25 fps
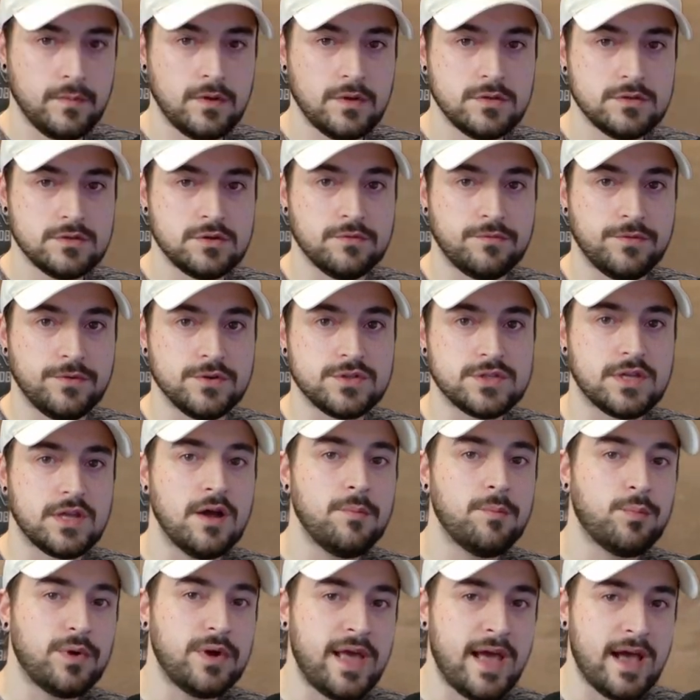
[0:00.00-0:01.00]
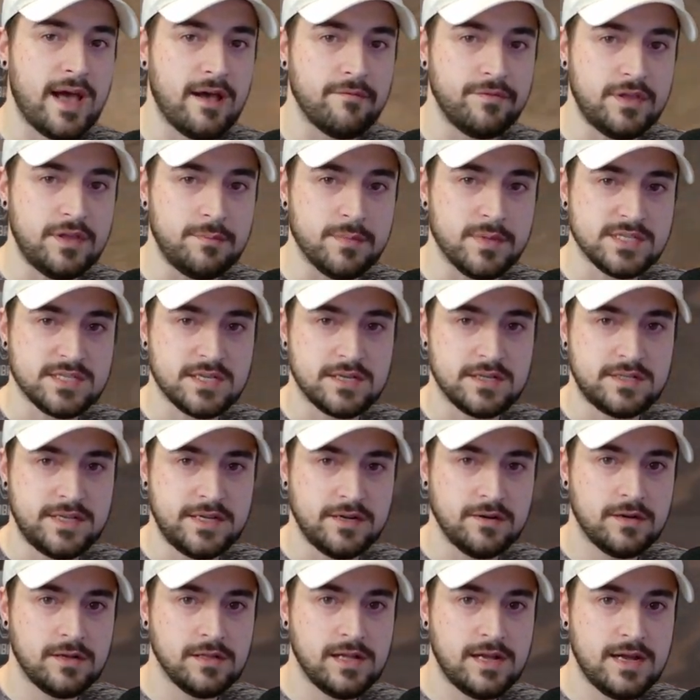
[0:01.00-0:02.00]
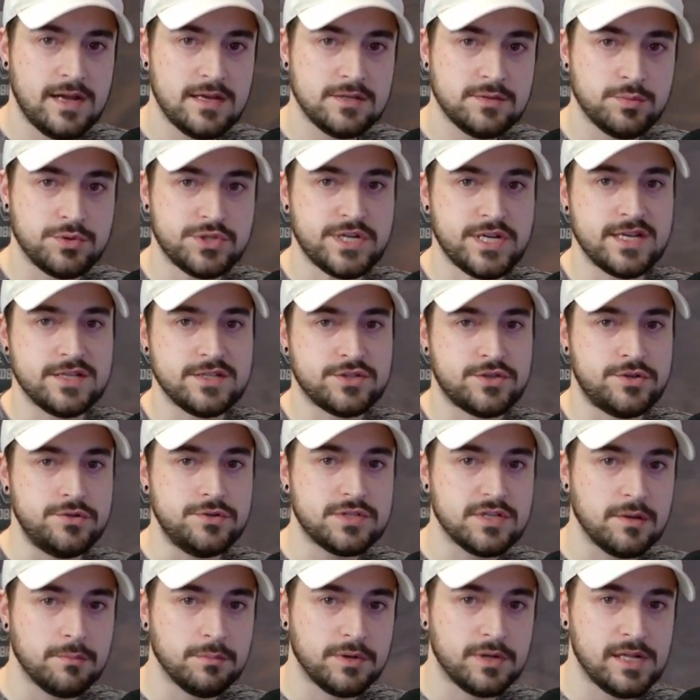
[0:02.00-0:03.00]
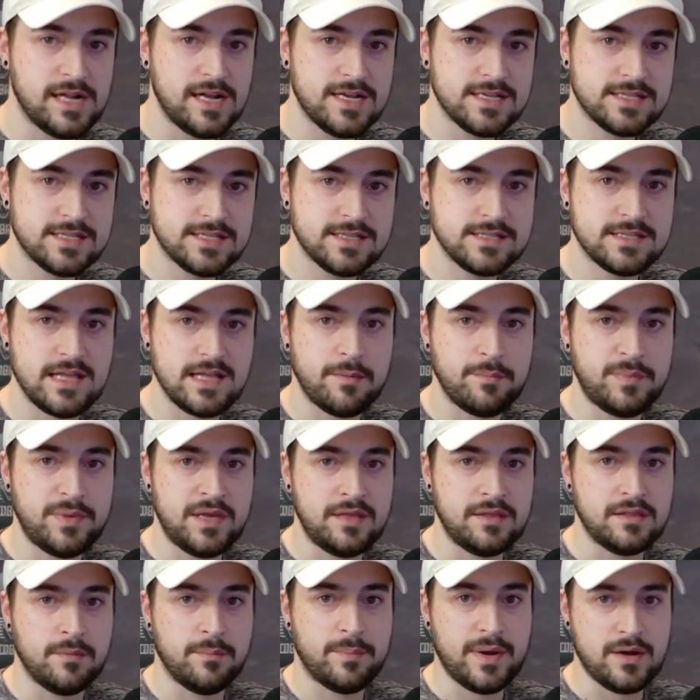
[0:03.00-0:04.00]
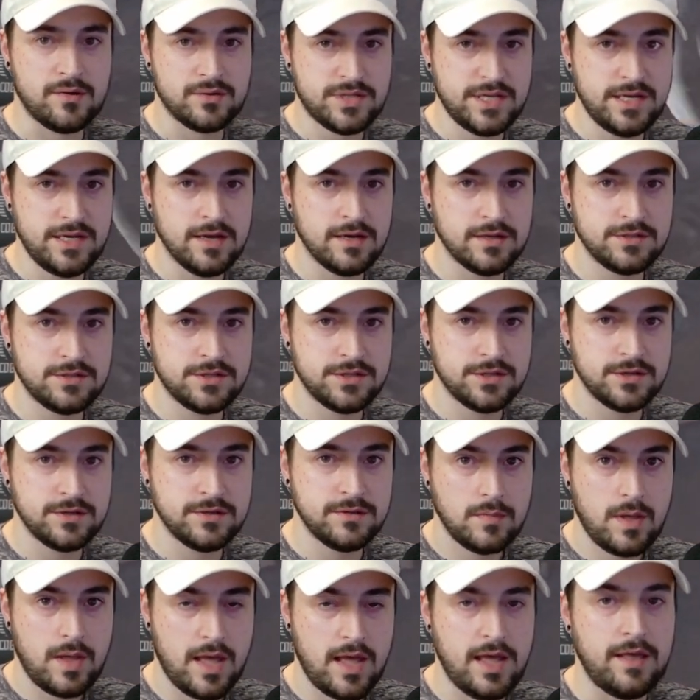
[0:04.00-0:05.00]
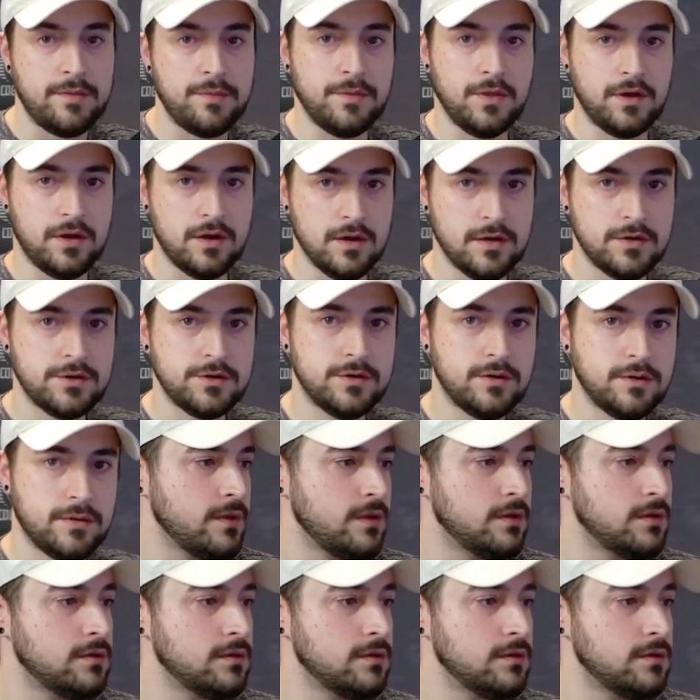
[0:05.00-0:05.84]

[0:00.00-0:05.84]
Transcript: So first up we have the Musketeer class, which has 2 subclasses, that being the Bounty Hunter and the Gunner.